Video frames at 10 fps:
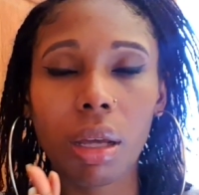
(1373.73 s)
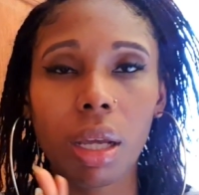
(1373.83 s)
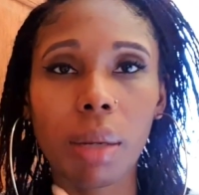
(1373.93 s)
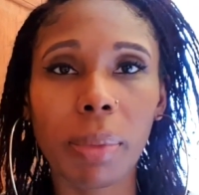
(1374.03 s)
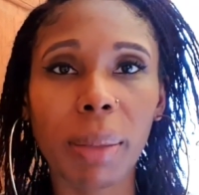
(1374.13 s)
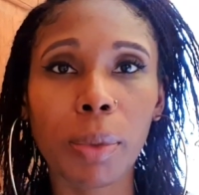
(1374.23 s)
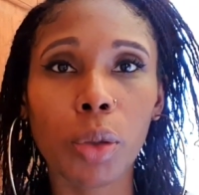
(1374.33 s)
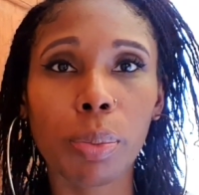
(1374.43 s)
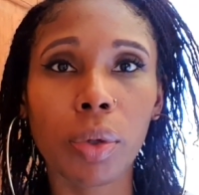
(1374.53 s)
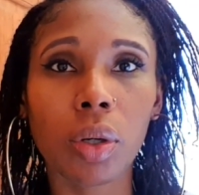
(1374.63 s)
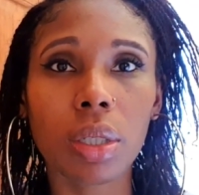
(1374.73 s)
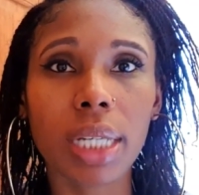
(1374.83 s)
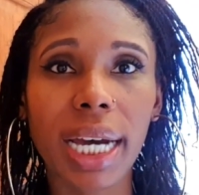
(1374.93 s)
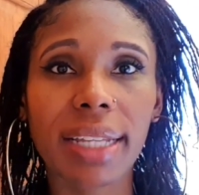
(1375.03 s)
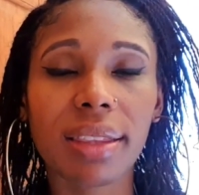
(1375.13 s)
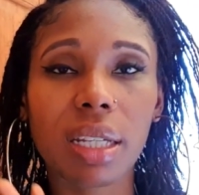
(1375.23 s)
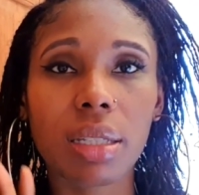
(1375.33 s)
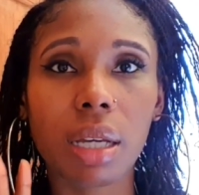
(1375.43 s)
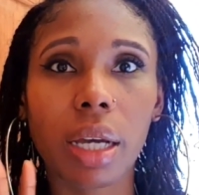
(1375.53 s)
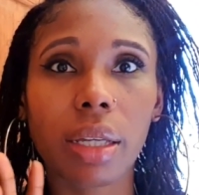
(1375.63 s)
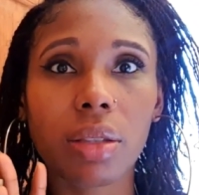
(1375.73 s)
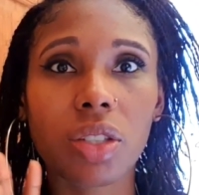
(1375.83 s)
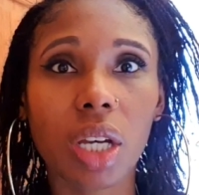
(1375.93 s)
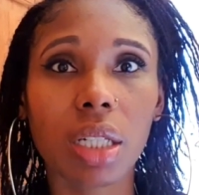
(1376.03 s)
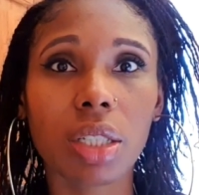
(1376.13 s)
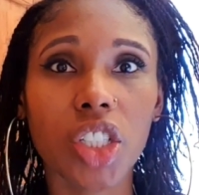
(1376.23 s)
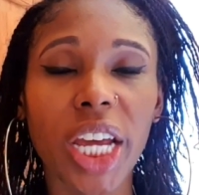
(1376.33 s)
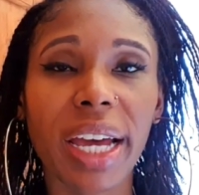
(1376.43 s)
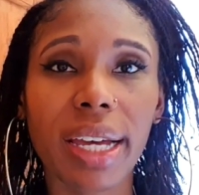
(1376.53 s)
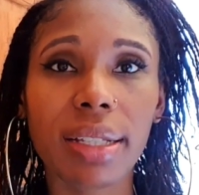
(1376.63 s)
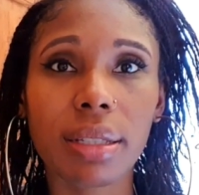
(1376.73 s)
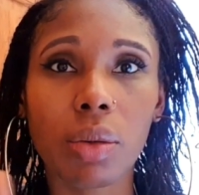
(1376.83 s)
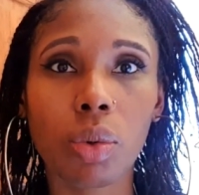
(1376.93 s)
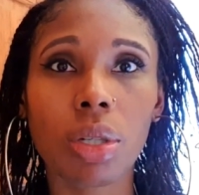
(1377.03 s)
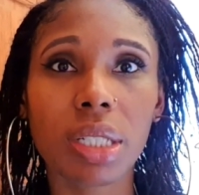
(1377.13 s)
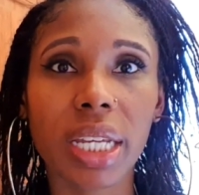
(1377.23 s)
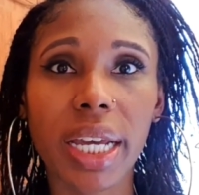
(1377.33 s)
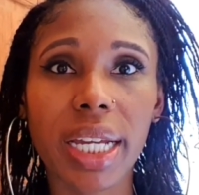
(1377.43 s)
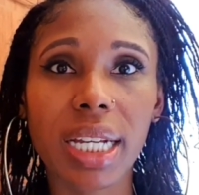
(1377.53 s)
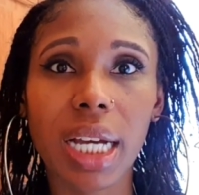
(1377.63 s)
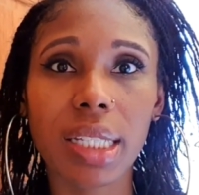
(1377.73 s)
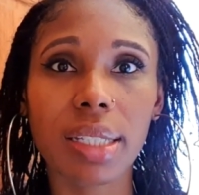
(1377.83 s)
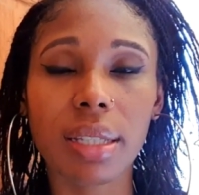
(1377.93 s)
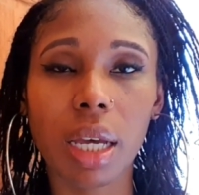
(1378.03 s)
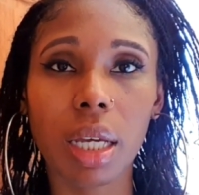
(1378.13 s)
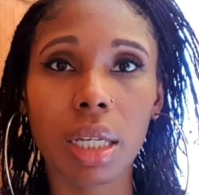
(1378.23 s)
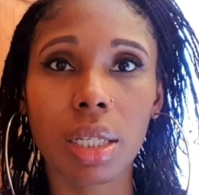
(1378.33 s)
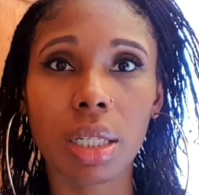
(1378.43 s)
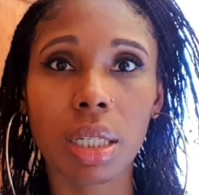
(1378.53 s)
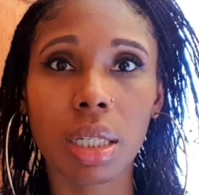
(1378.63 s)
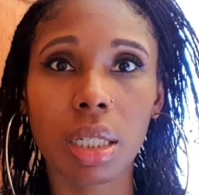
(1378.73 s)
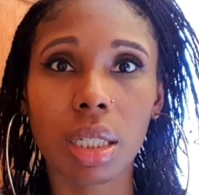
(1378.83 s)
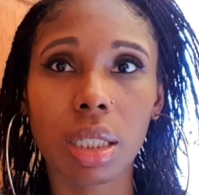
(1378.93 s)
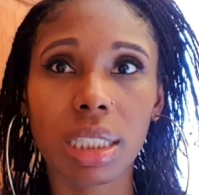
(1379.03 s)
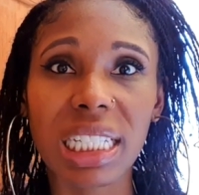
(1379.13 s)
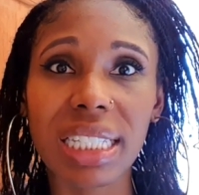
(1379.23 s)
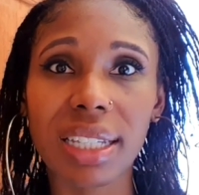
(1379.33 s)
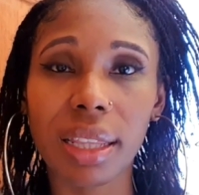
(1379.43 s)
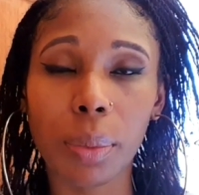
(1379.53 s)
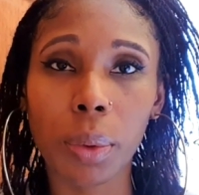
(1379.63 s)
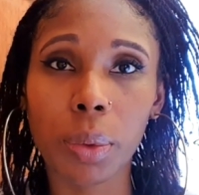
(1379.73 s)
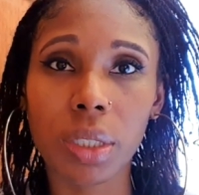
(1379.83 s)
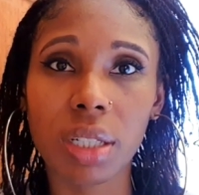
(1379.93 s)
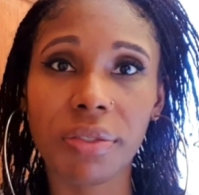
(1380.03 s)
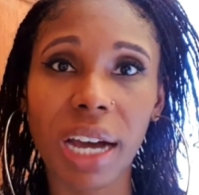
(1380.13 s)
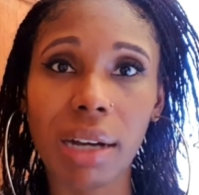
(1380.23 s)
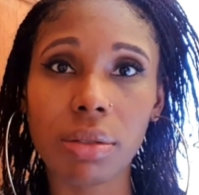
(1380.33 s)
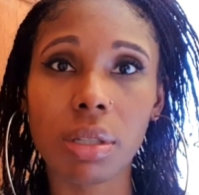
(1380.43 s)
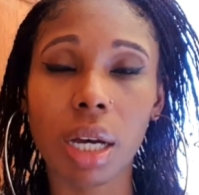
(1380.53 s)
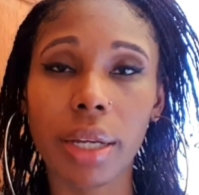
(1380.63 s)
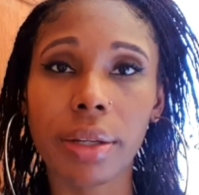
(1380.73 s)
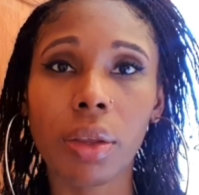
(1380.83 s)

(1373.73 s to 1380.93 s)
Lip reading: in my mood board I had things like certain chairs I wanted and certain seating that we wanted for outside,